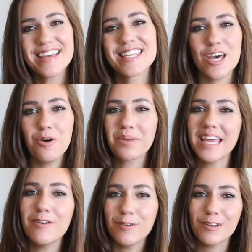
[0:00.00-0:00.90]
So
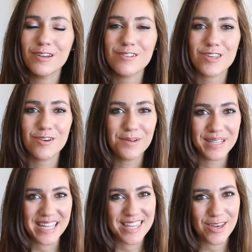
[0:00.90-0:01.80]
without further ado,
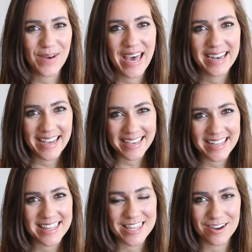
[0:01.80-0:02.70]
let's go ahead and
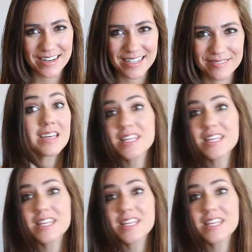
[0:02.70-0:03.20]
get started.